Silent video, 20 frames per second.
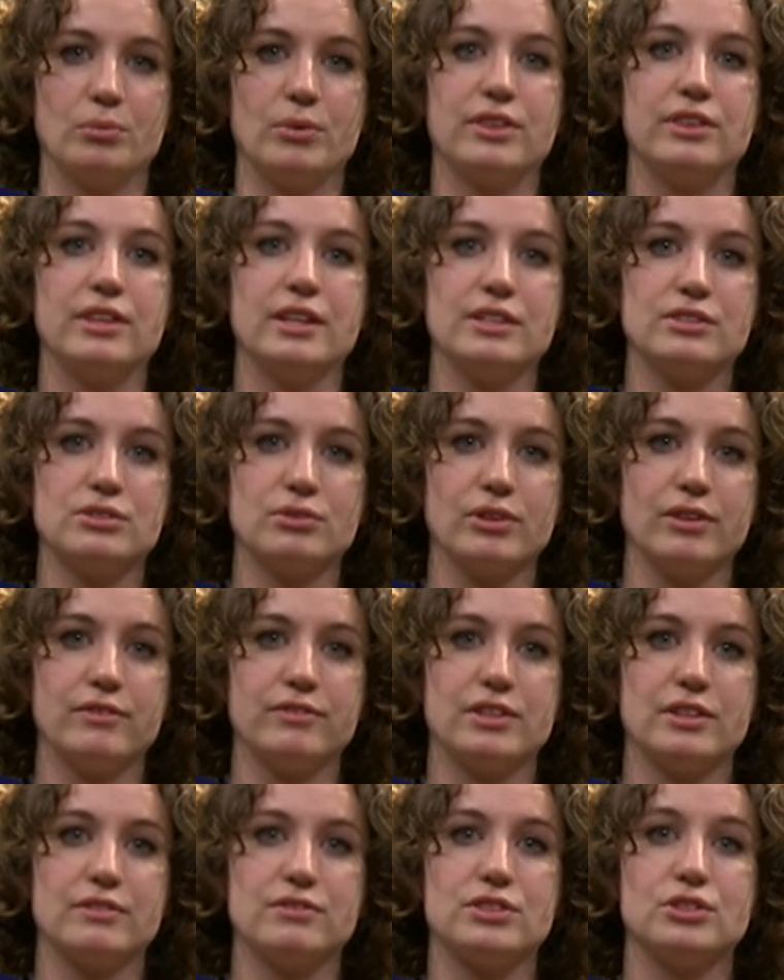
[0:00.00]
With these
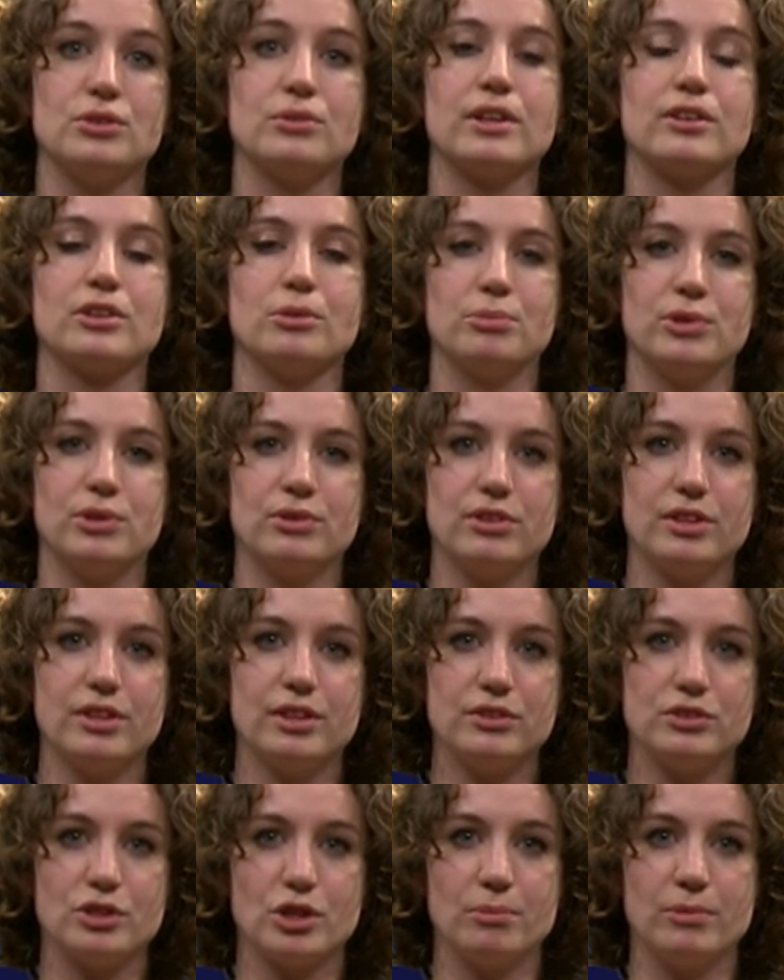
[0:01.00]
derivatives, you can compute the
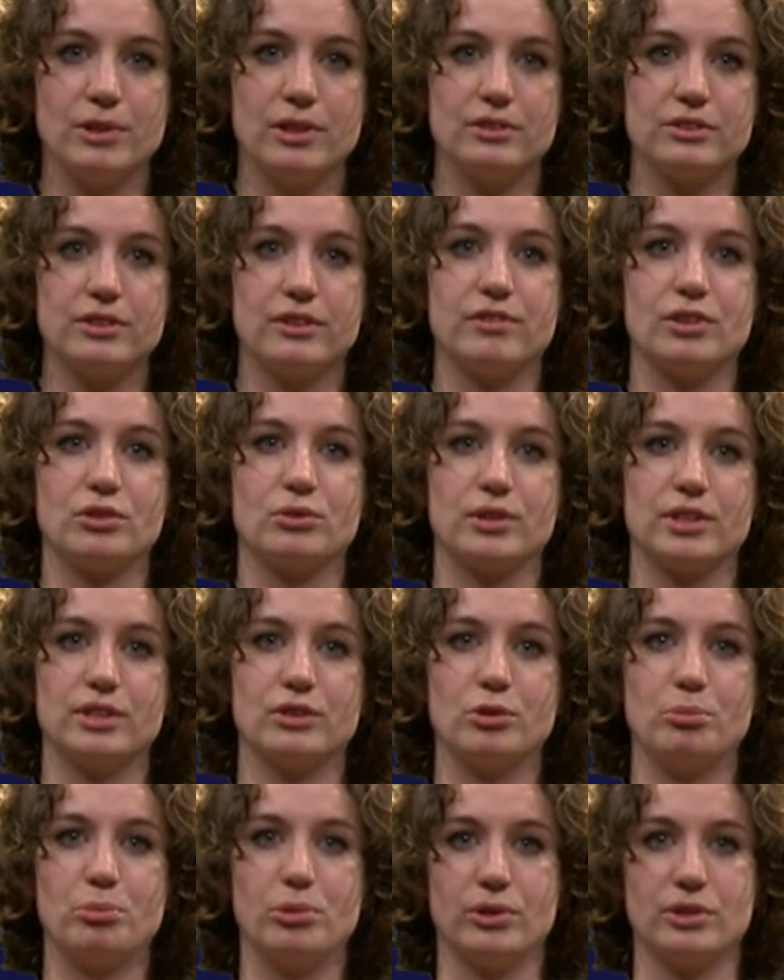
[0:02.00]
determinant of the
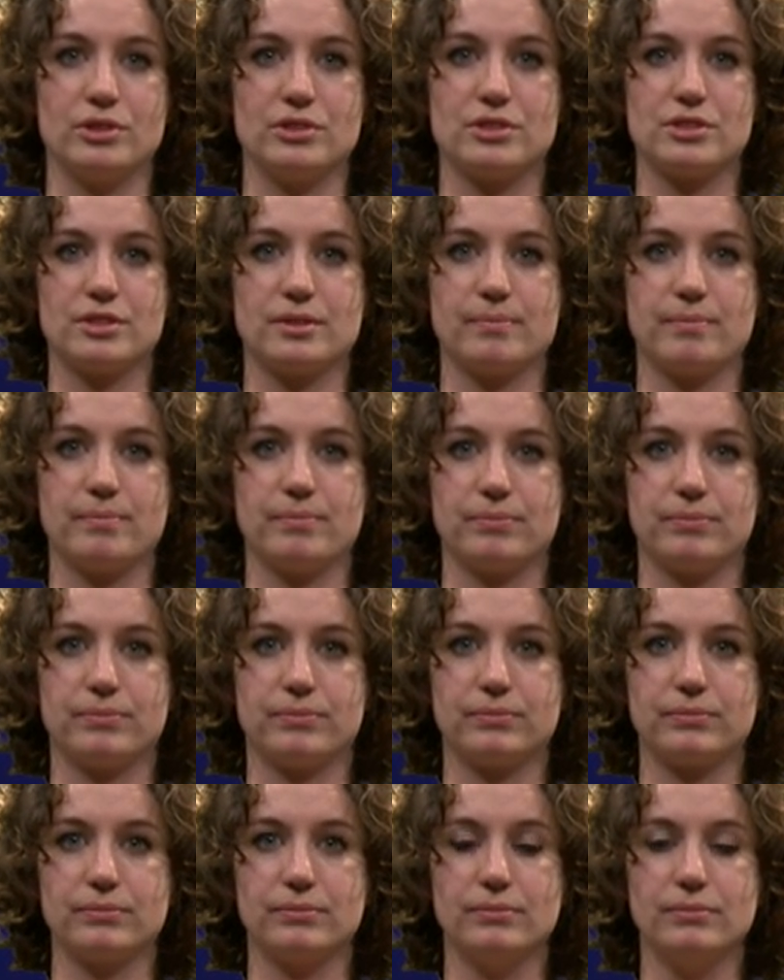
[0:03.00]
critical points.
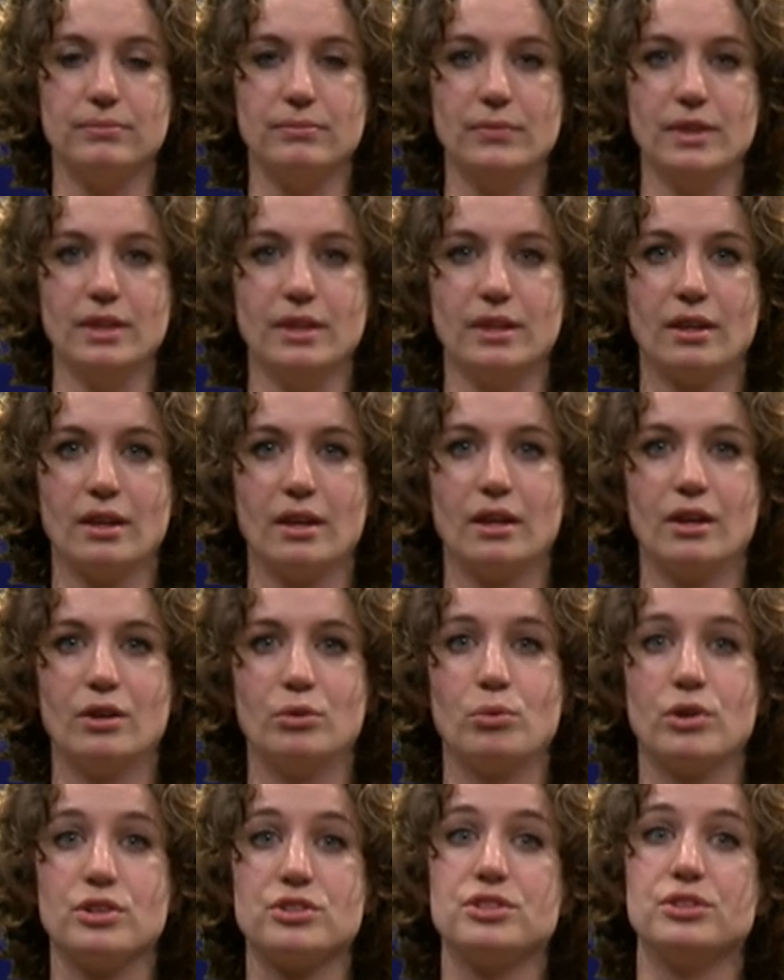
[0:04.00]

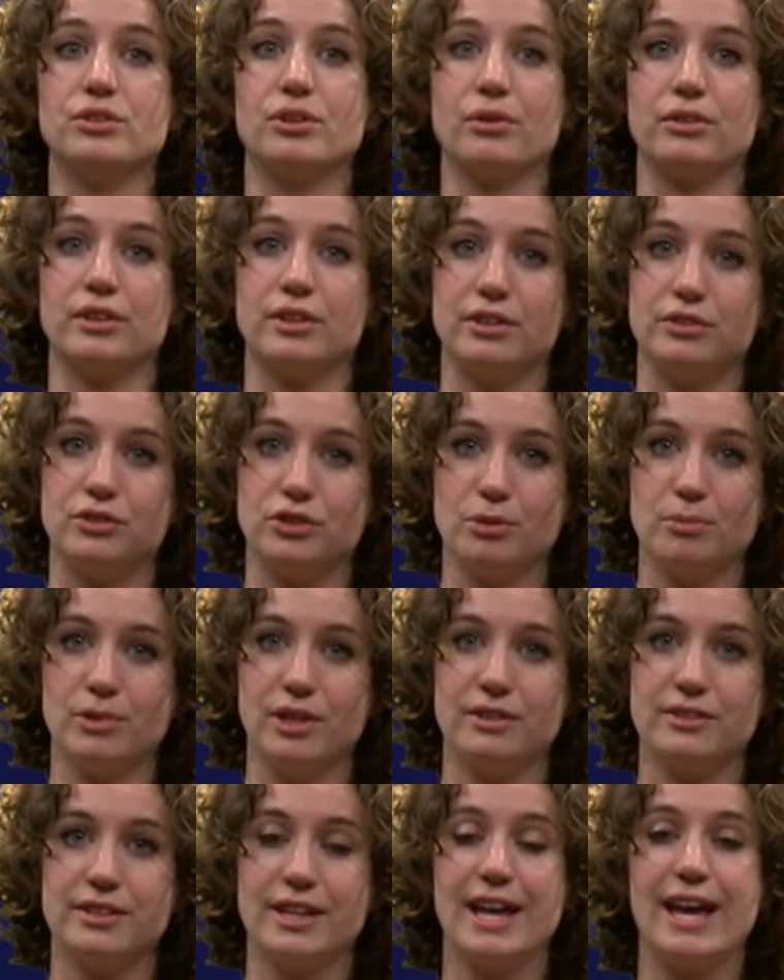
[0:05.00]
Once you know the
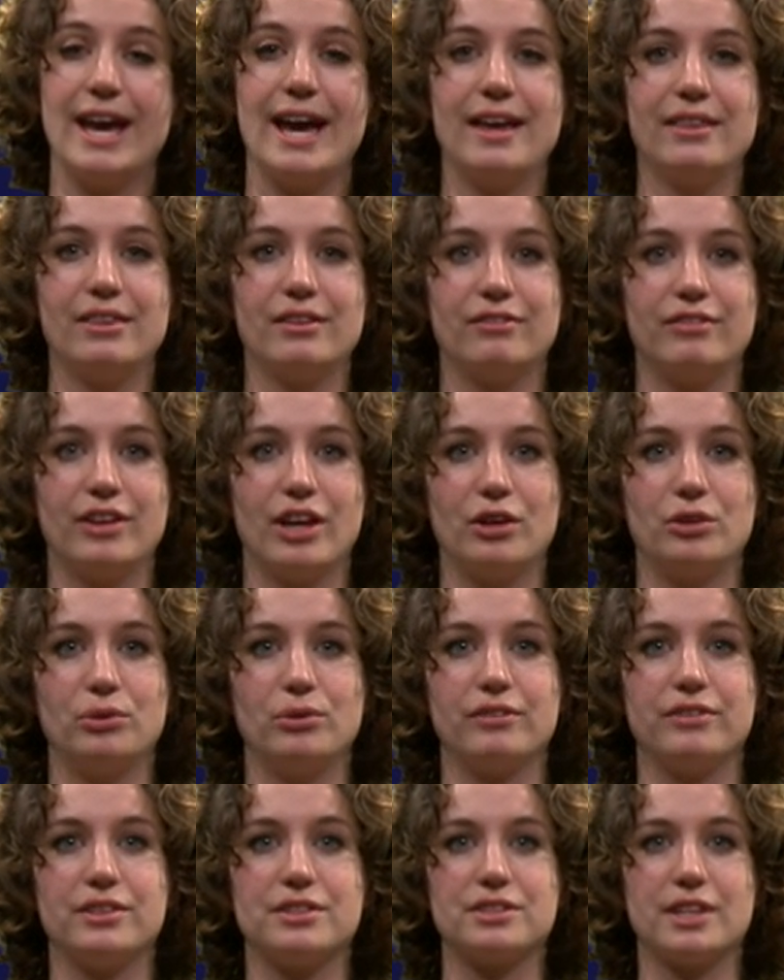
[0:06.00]
determinant and the
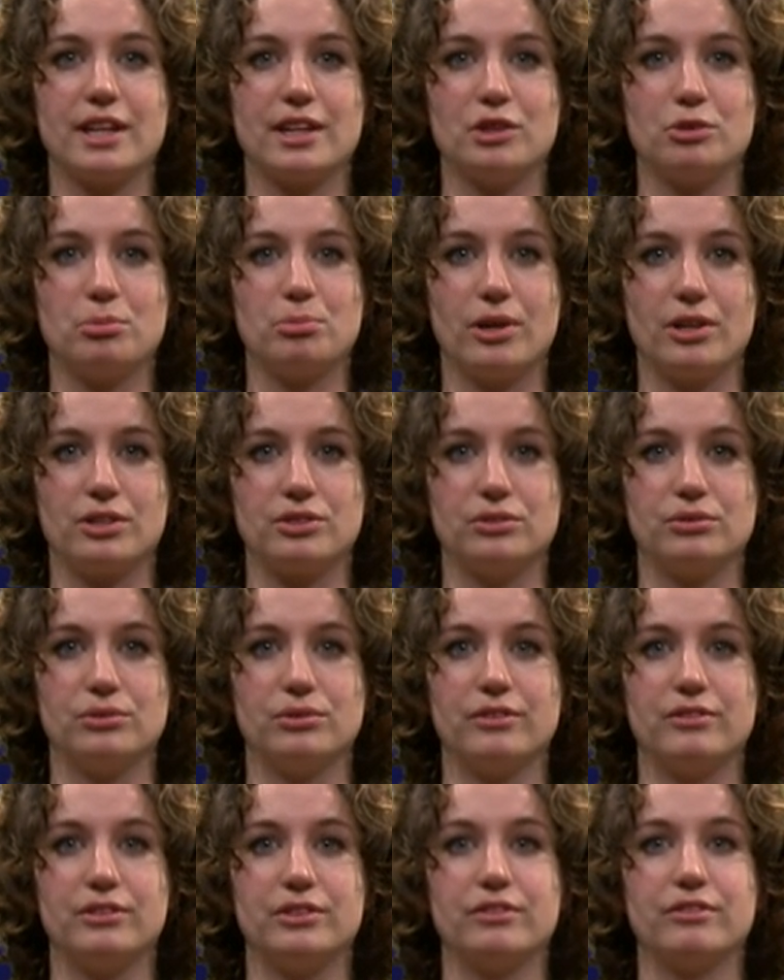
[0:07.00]
value of the second partial
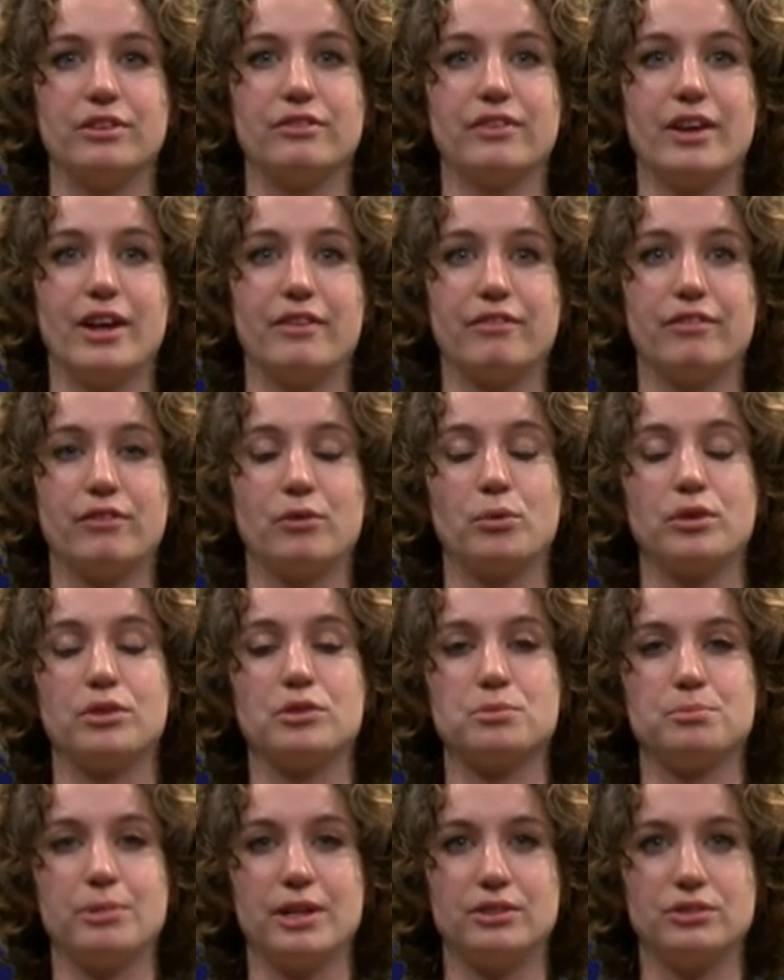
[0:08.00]
derivative of f
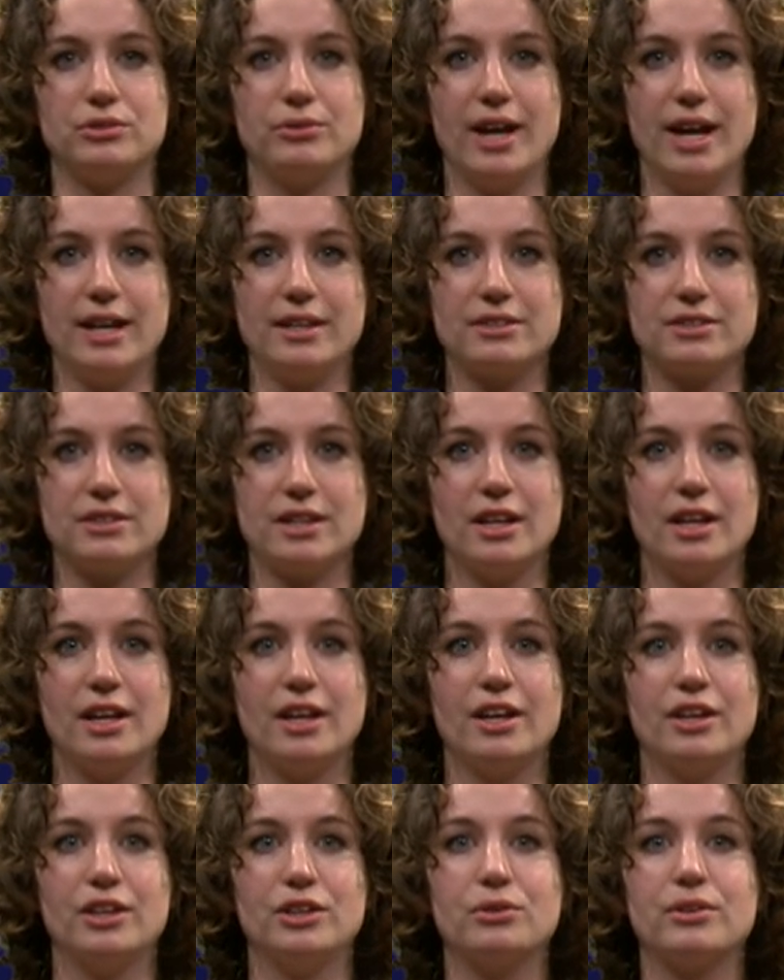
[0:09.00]
with respect to x,
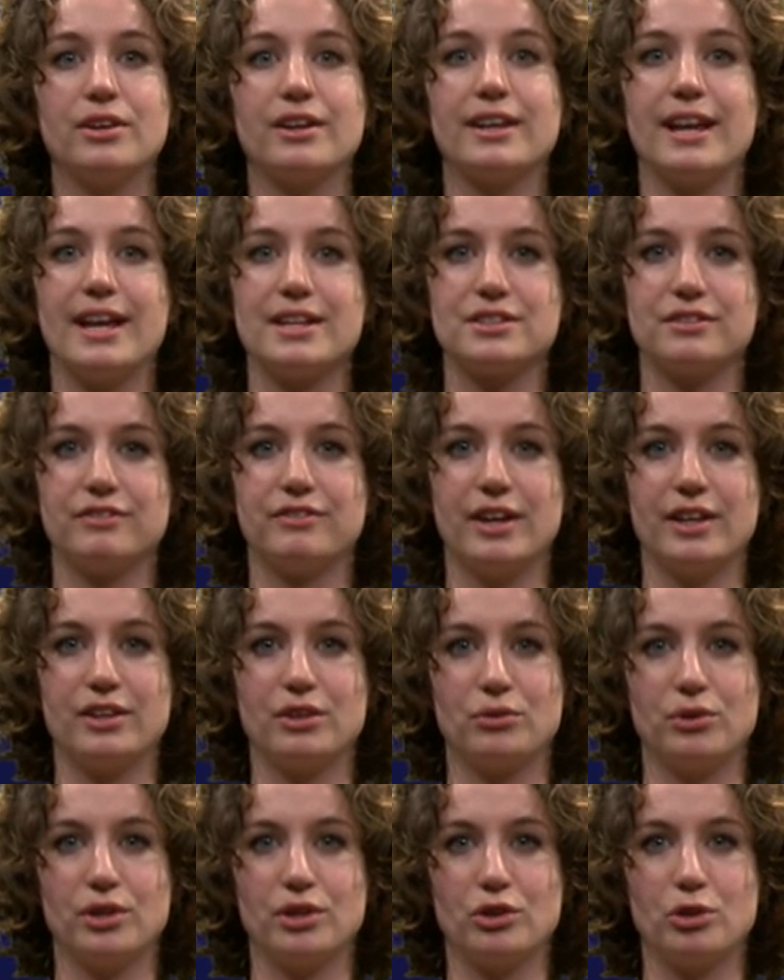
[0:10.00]
you can classify
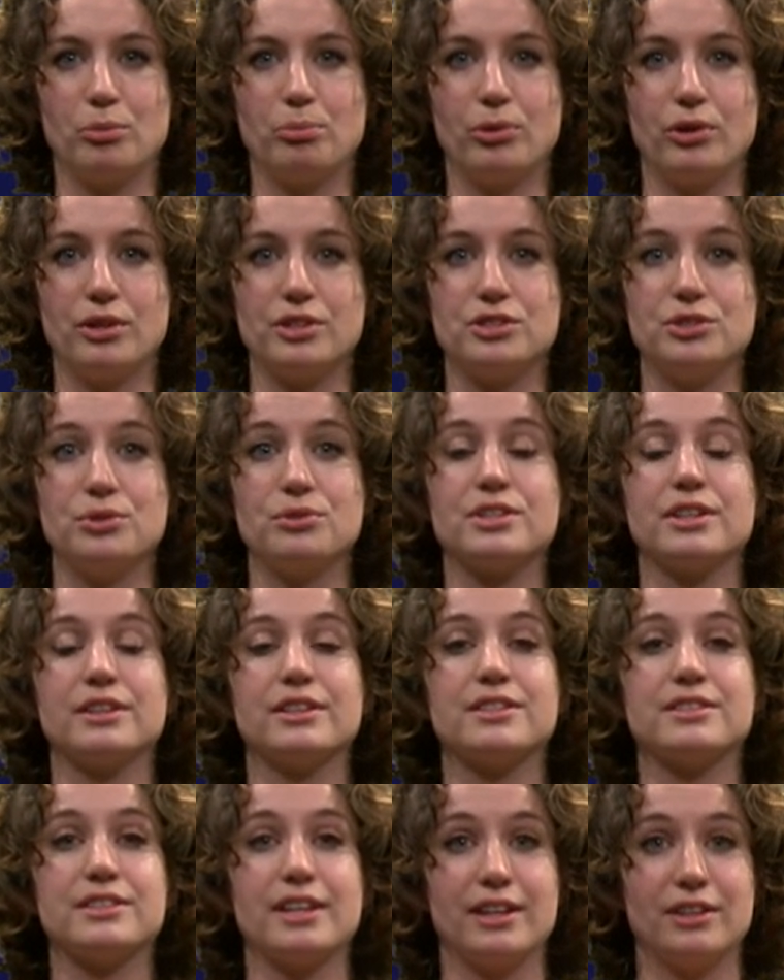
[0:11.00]
the critical points
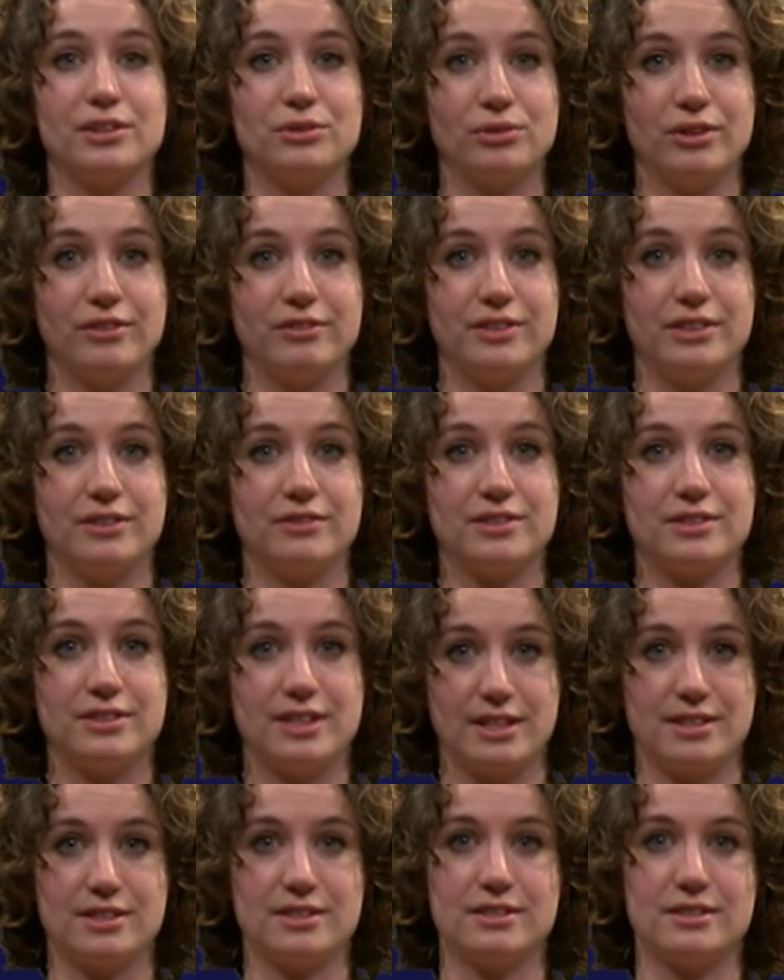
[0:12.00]
using the second derivatives
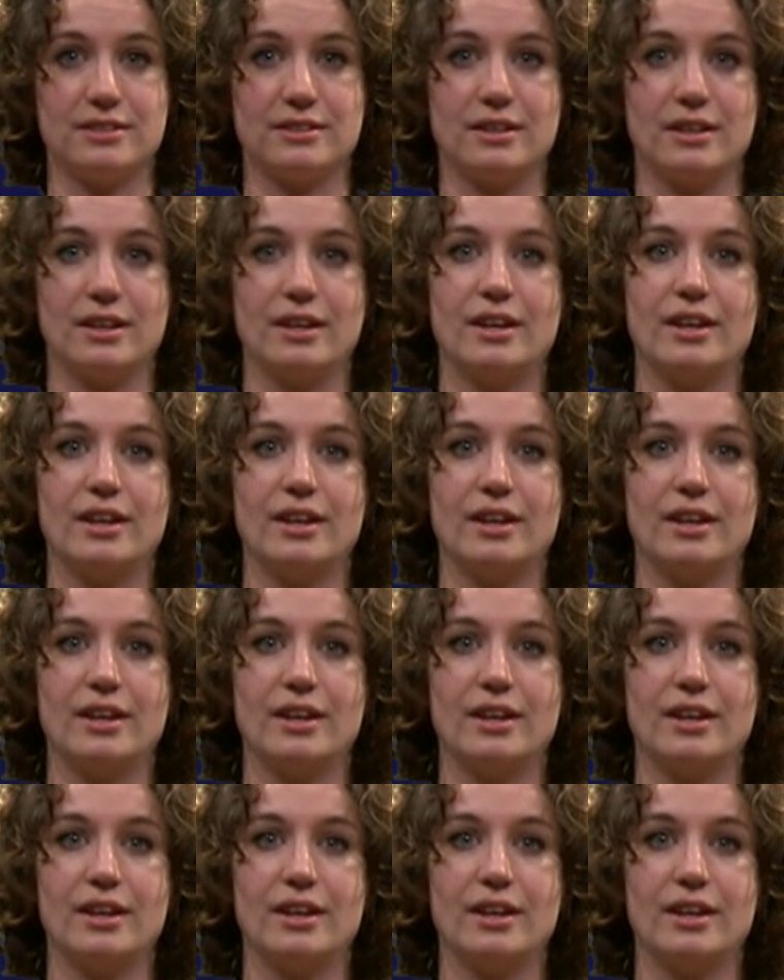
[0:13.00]
test.